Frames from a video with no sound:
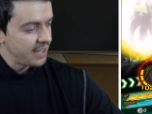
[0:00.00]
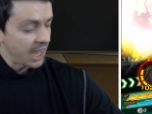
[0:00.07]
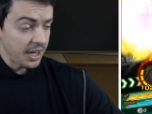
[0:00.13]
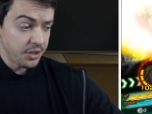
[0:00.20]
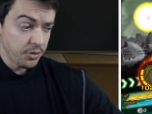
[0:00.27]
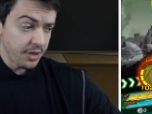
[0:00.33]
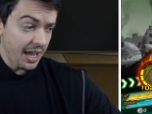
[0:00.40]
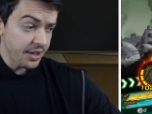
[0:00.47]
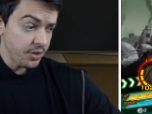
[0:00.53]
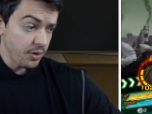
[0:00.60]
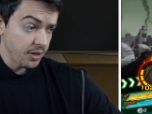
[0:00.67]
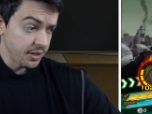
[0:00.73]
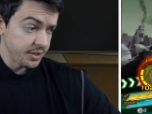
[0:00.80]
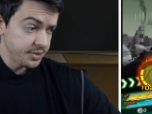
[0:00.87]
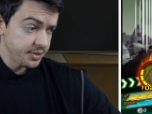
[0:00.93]
I can do that though,
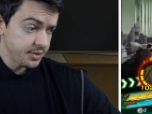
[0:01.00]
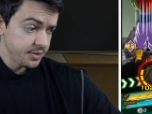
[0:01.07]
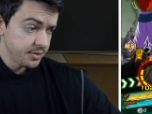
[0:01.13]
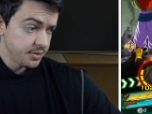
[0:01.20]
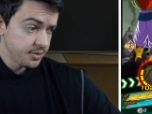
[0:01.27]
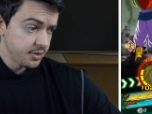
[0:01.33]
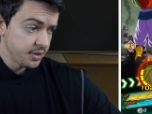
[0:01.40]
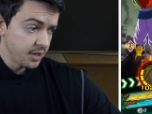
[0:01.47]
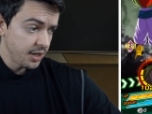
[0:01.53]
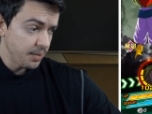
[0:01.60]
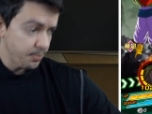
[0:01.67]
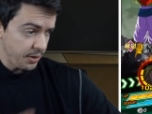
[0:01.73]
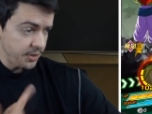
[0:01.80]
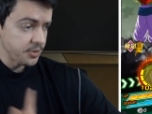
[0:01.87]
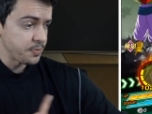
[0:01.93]
at least, and
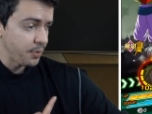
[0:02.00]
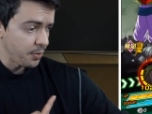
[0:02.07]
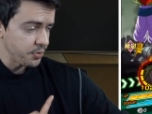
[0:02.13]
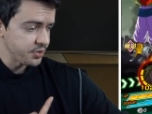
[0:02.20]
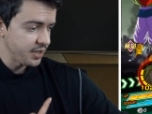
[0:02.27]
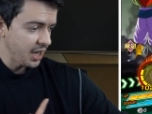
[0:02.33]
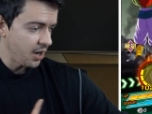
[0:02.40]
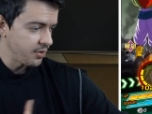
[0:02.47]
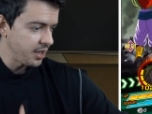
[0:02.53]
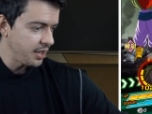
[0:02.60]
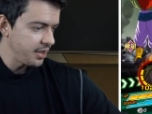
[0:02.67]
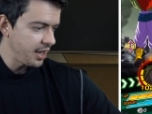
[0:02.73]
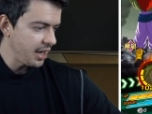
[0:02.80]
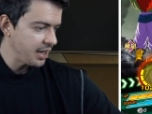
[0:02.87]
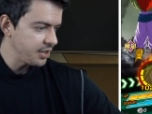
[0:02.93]
then bring those purples down,
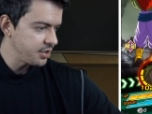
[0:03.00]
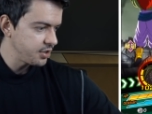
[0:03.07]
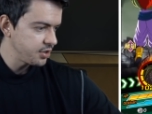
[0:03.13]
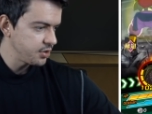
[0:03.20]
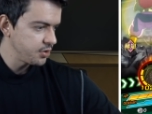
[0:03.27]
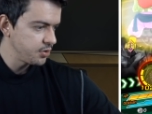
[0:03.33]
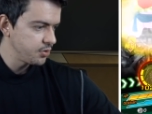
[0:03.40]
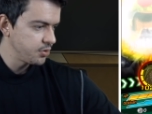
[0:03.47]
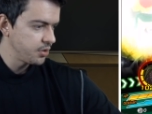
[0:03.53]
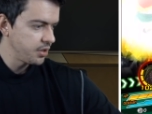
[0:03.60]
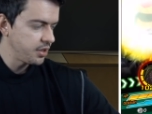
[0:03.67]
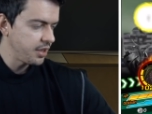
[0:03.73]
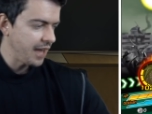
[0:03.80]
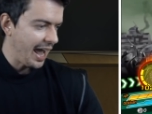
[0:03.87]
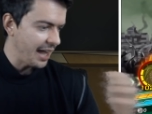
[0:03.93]
and then I can do
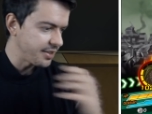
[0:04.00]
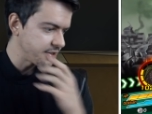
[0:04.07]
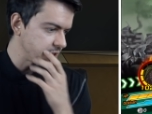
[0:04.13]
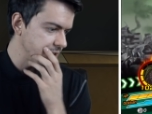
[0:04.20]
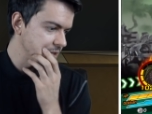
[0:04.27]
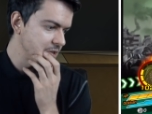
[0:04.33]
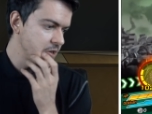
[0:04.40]
that.